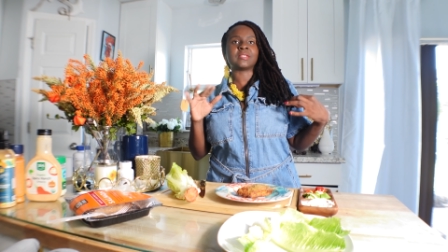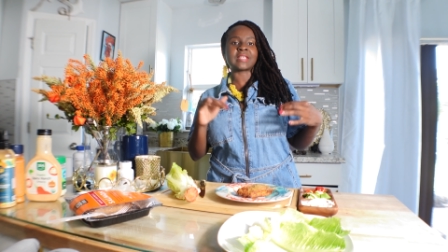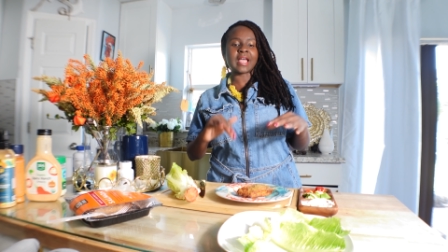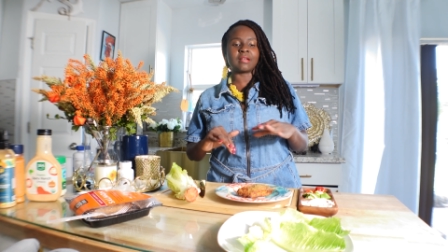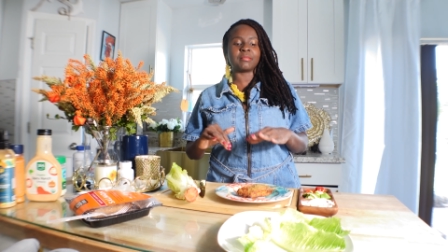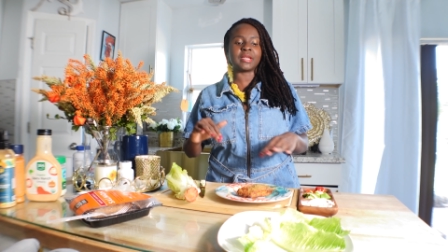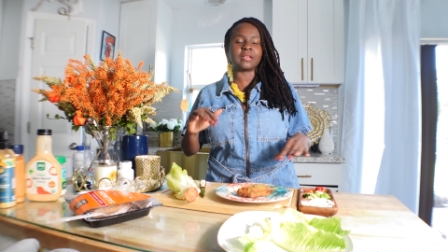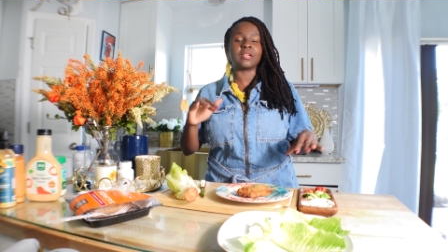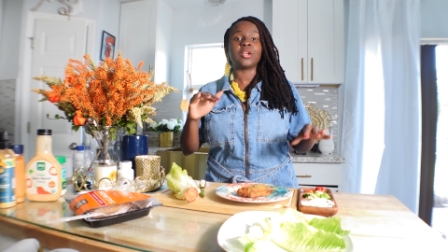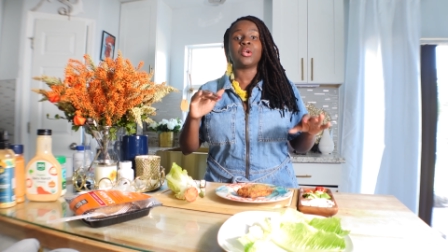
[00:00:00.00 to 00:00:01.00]

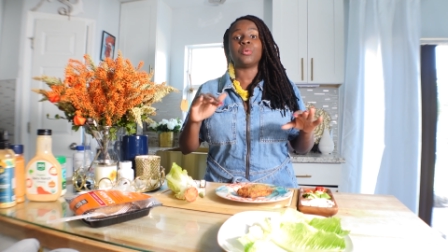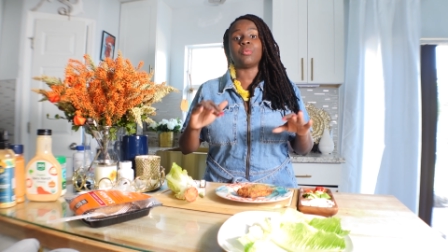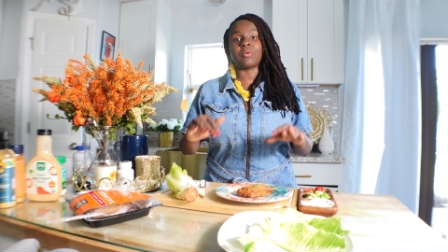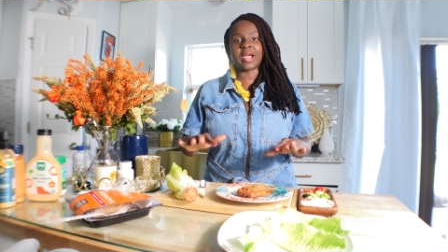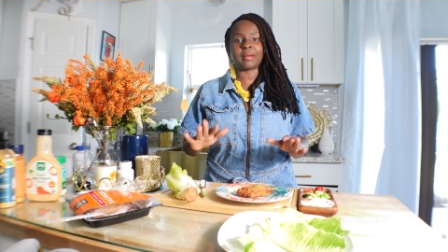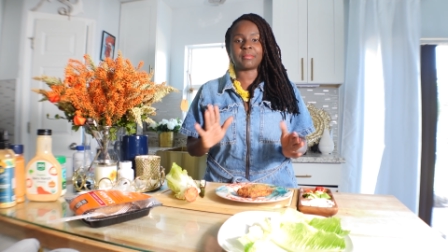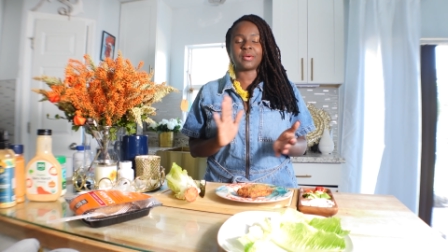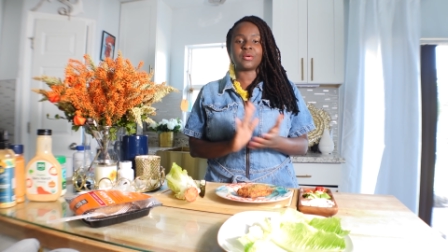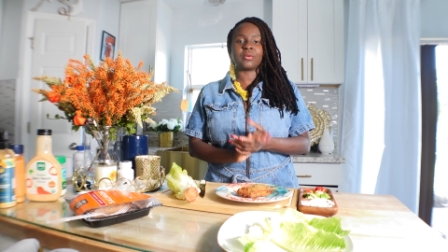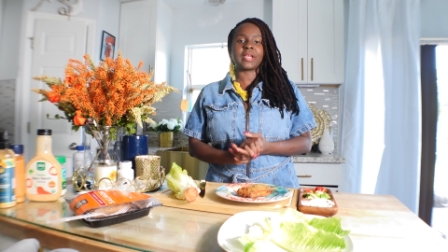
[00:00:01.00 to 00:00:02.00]
salmon wrap,
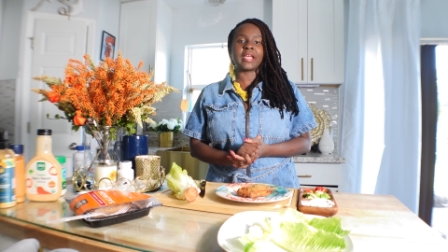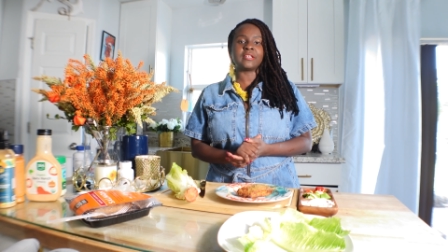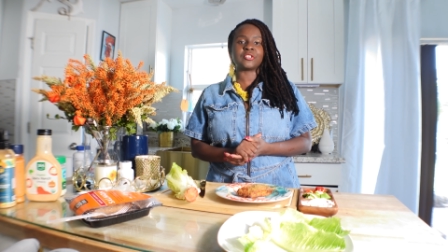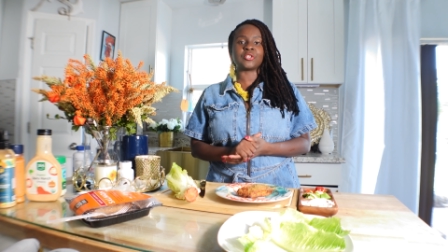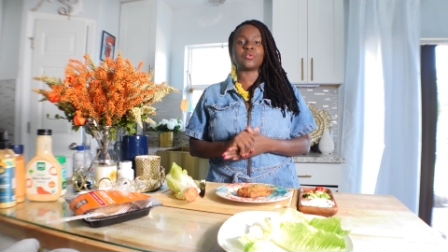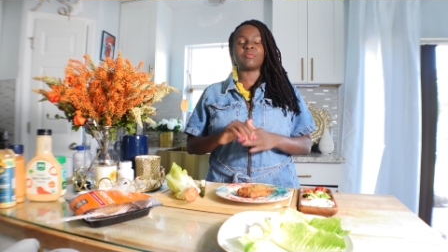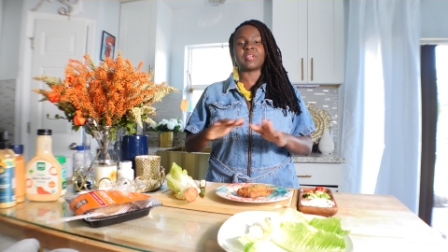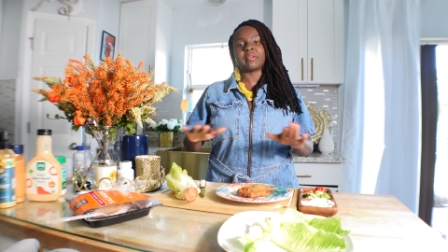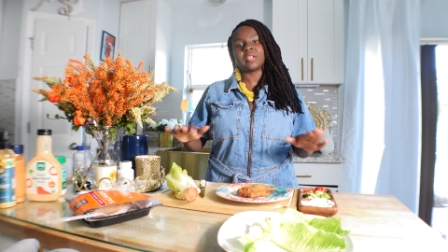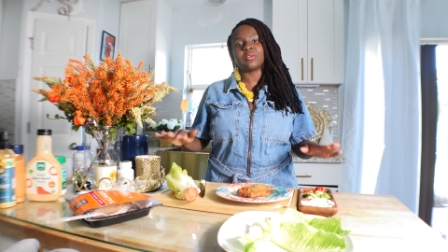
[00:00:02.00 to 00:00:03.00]
okay? So
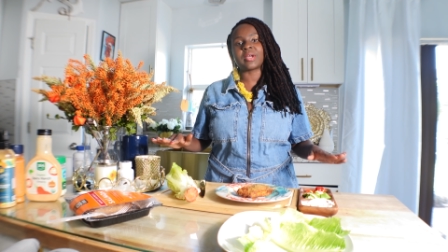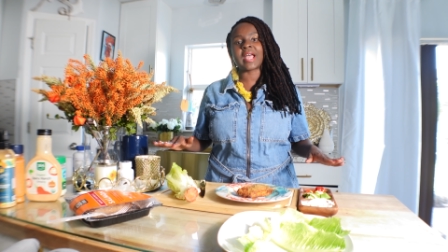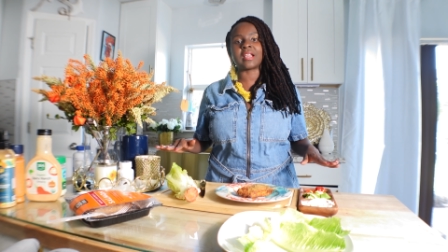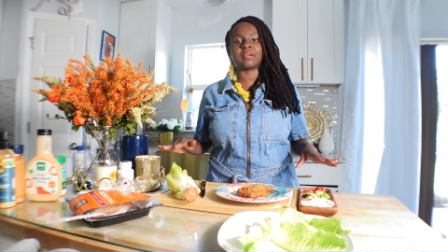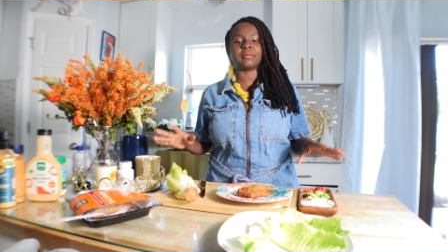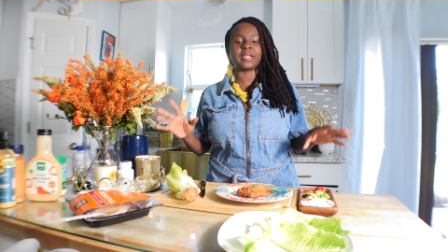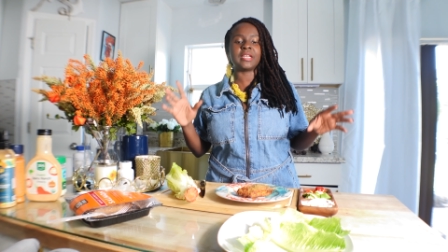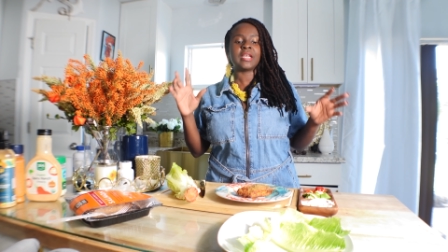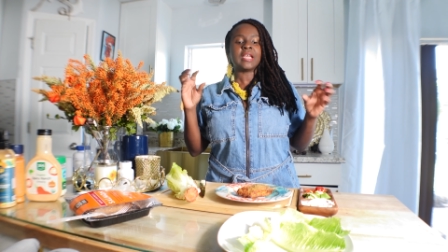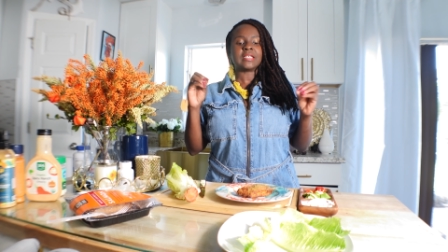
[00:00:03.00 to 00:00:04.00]
very low
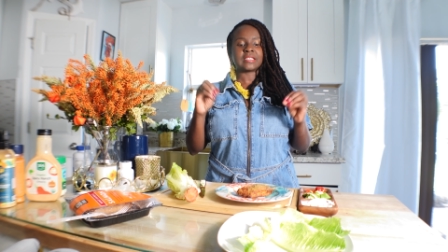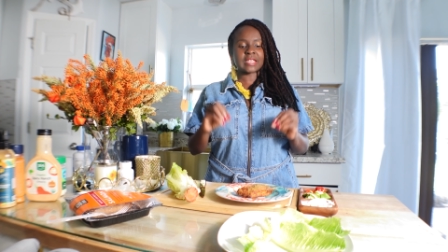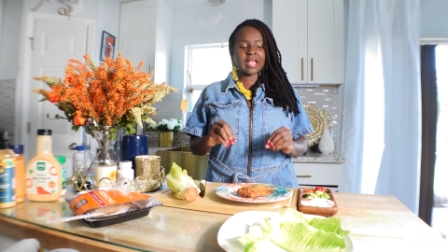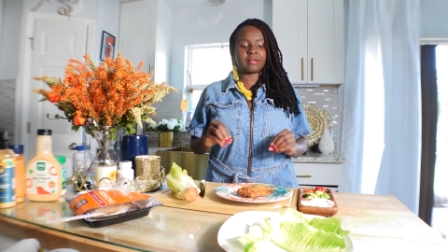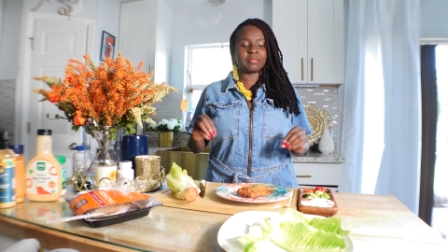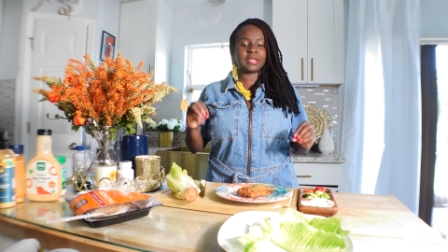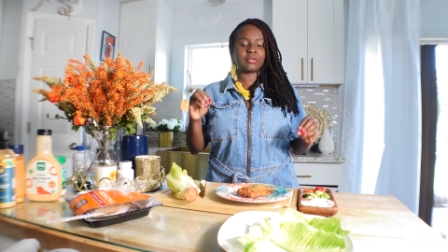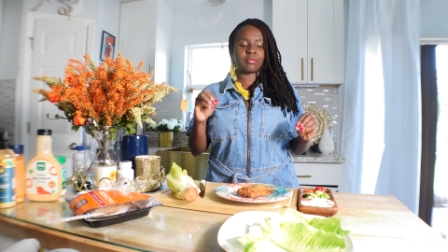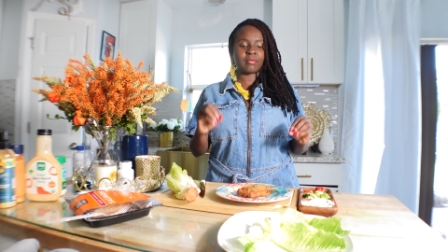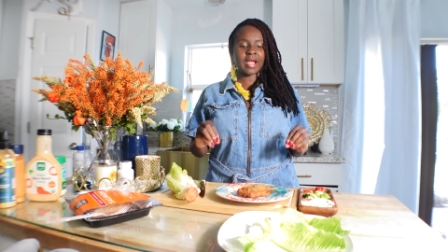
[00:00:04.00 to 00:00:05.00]
calorie
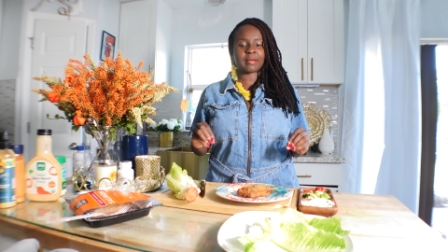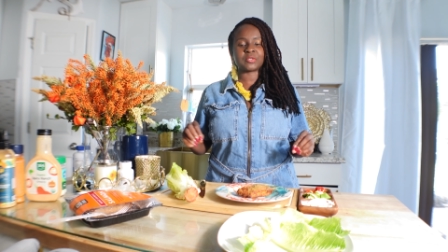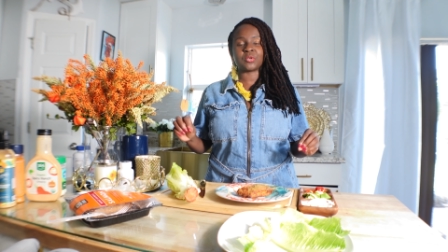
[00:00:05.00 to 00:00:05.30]
salmon wrap.